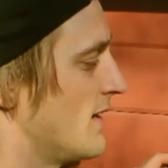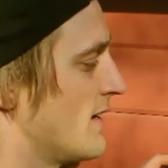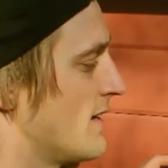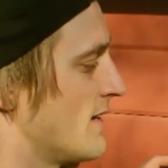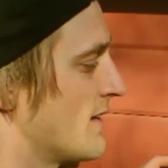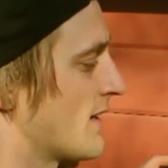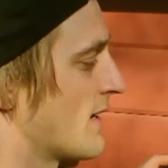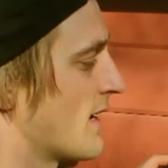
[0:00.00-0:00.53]

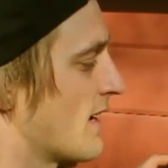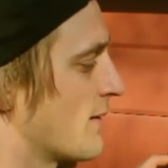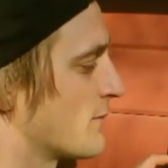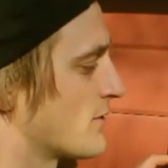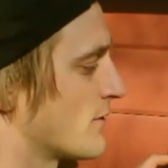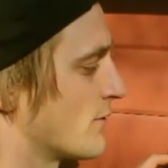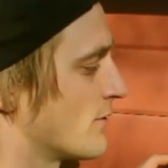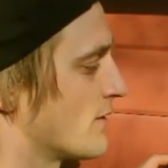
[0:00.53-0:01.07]
in the game.
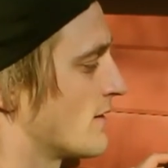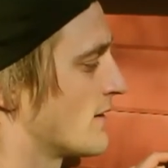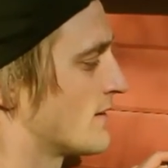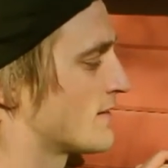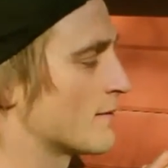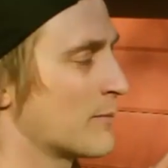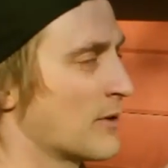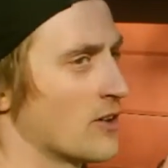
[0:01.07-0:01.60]
So
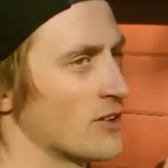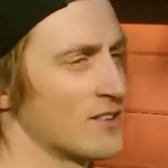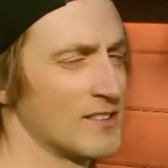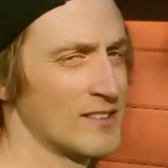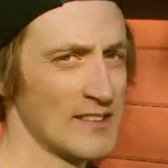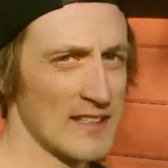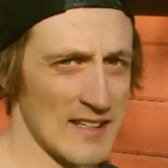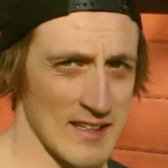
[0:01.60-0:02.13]
it's about
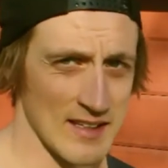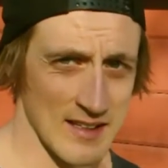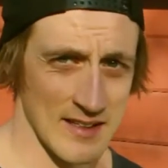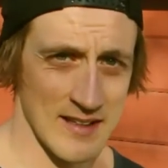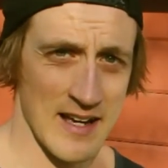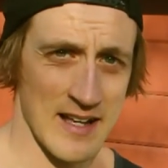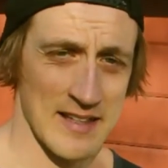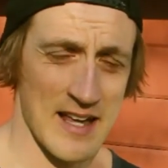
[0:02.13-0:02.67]
seeing
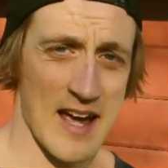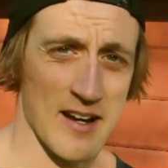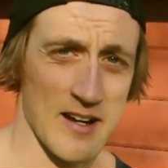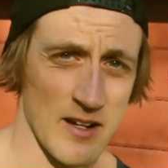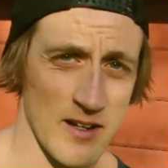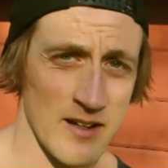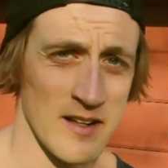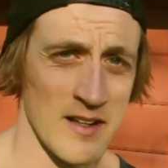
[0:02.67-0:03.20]
the
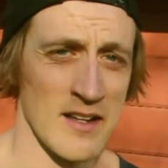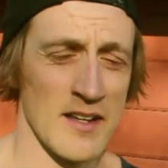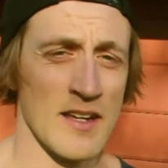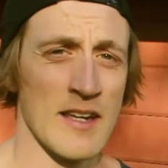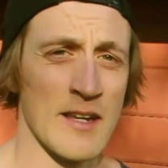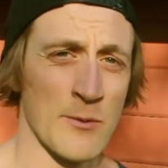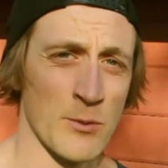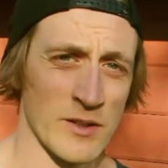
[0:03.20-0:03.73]
attacker,
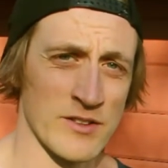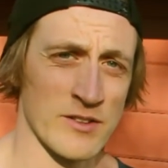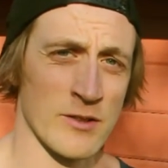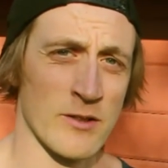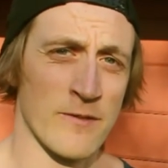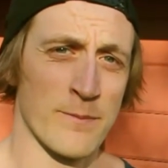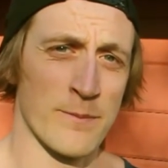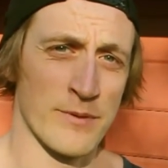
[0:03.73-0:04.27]
in what
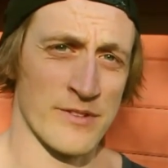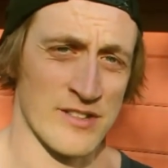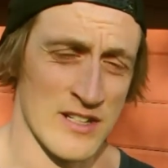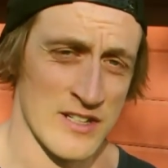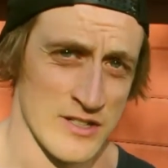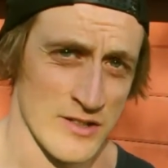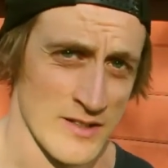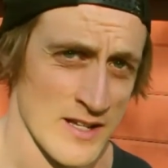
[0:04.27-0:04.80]
sort of
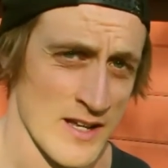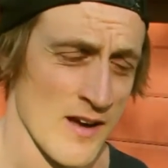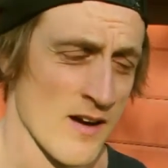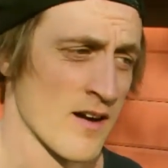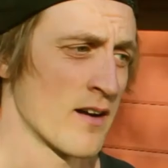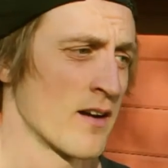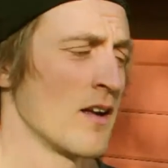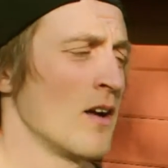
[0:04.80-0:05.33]
position they
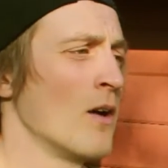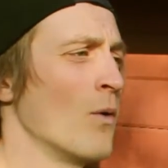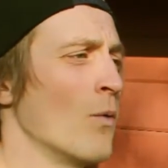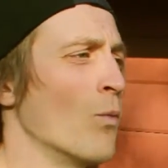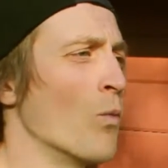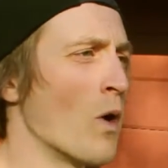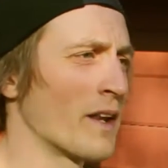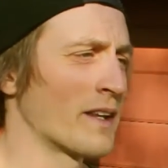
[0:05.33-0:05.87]
are,
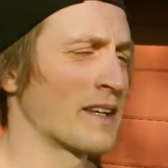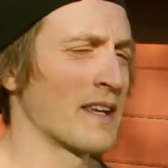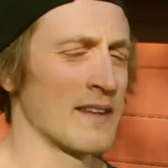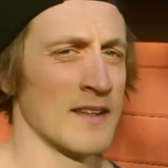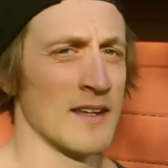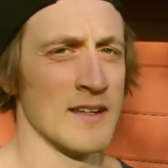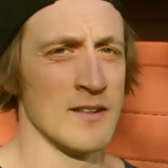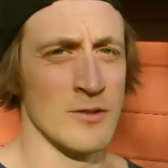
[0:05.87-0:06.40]
what can
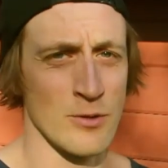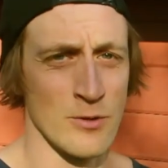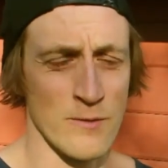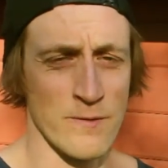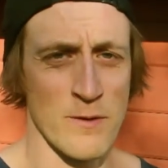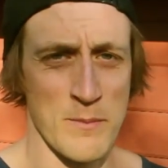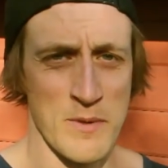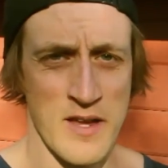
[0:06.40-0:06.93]
they do
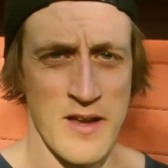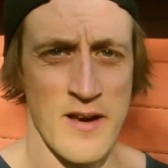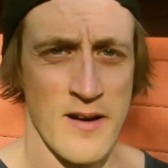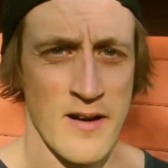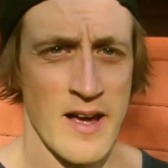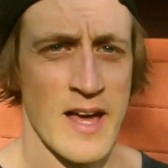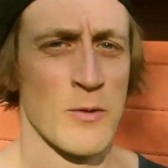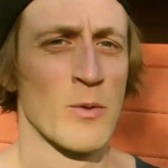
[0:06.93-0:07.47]
from
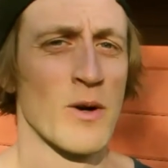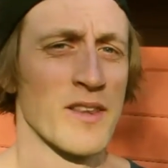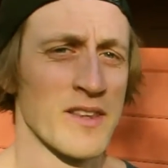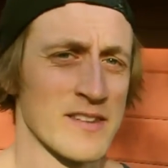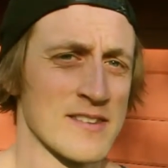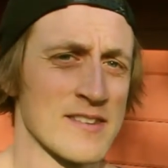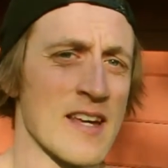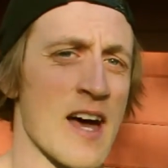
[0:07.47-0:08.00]
here, and what
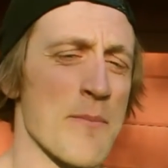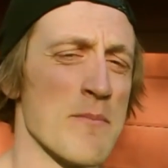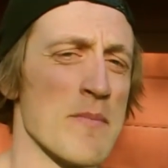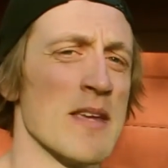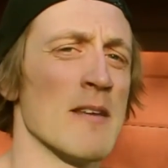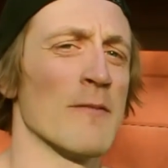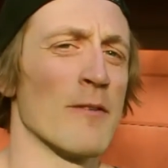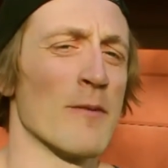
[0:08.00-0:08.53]
does that
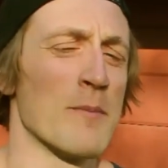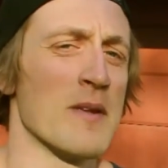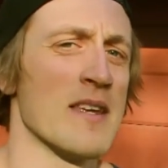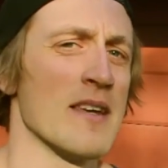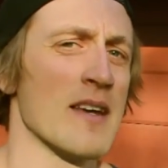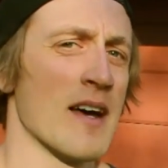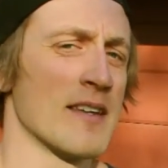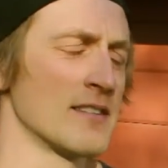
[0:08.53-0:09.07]
mean for
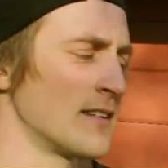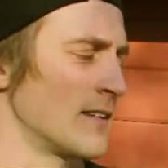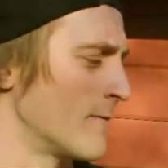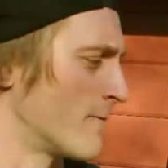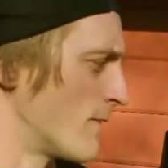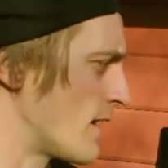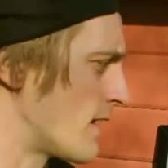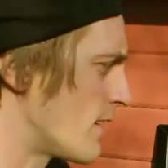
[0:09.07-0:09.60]
me as a
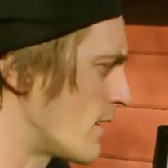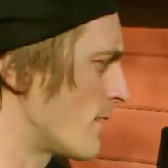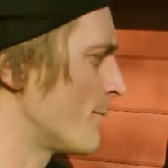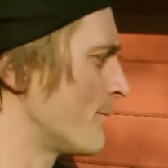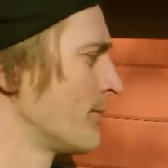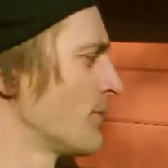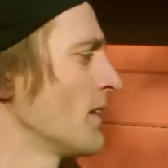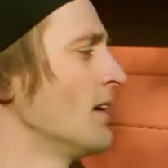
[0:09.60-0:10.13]
defender.
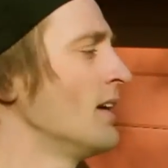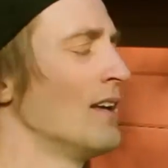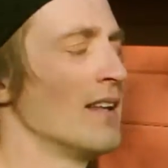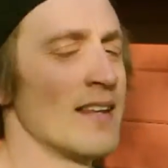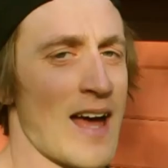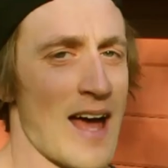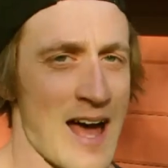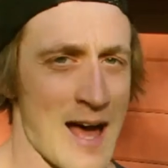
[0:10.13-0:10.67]

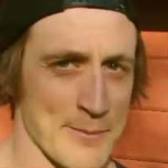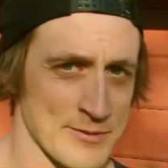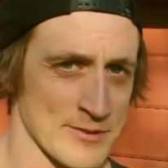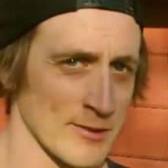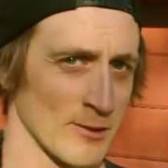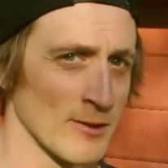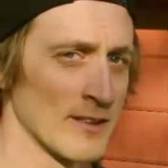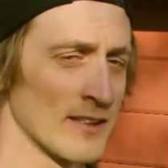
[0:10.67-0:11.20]
The
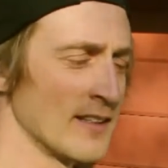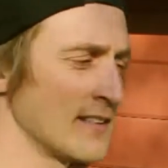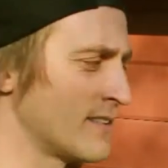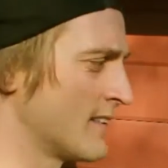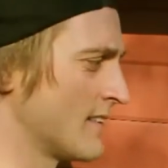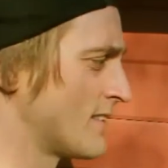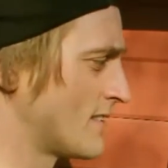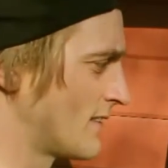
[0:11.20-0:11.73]
absolutely
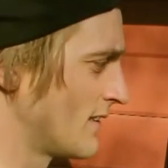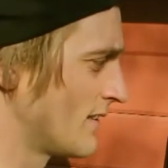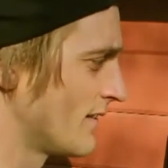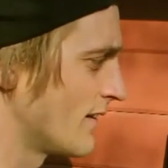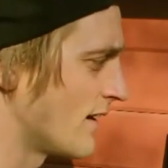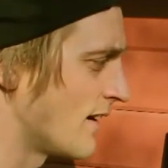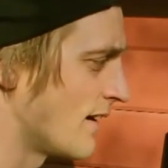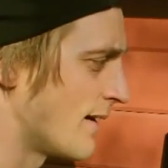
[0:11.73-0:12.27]
easiest
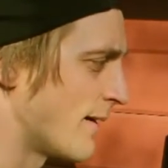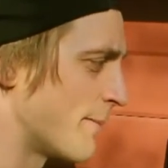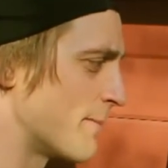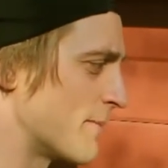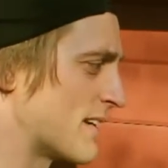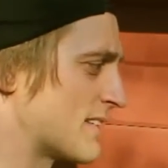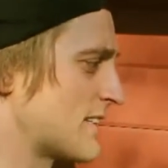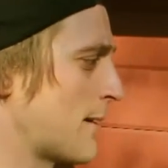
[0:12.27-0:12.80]

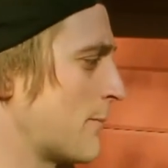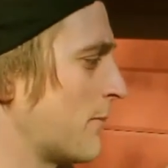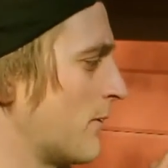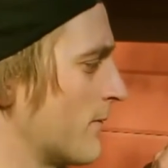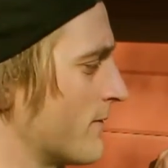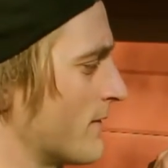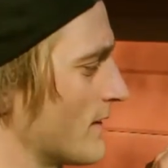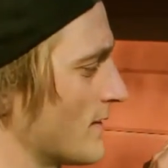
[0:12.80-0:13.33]
example
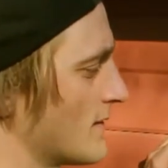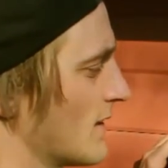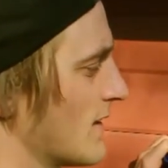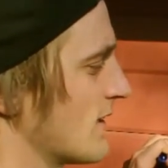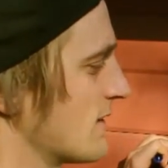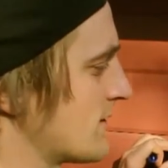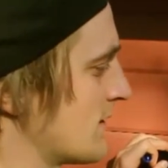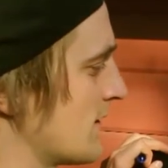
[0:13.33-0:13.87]
of this
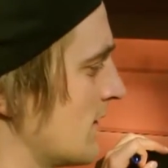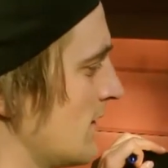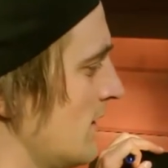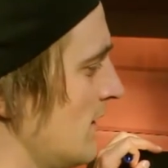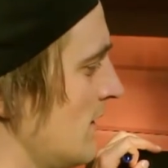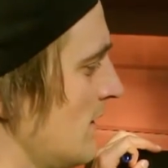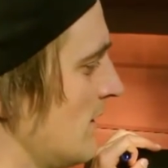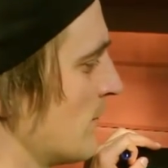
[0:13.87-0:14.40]
is,
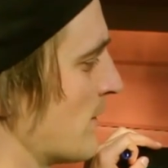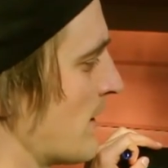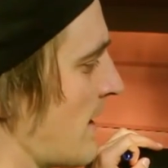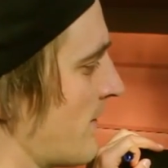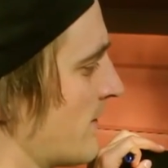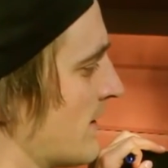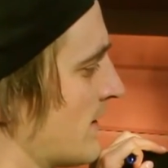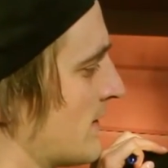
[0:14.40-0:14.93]
we
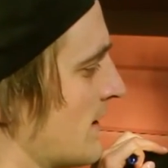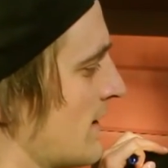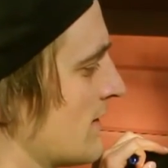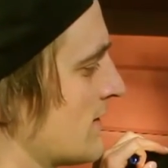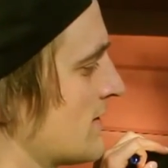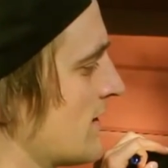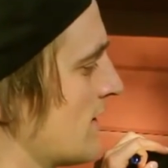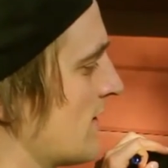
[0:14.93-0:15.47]
have the
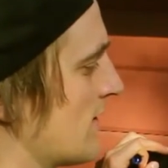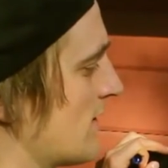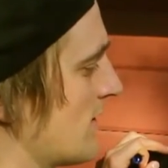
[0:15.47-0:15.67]
antennas here